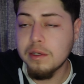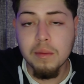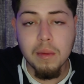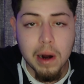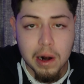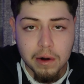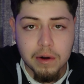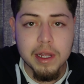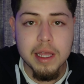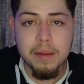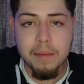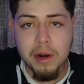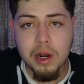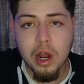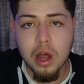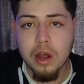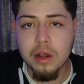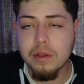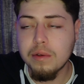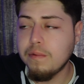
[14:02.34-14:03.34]
tomorrow came
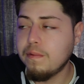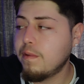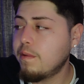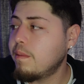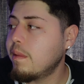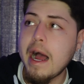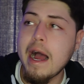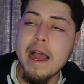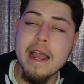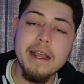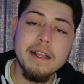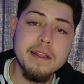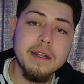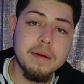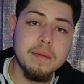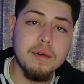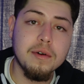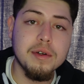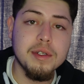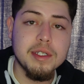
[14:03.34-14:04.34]
along, you feel me? I ended
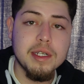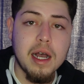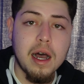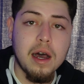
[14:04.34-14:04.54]
up going to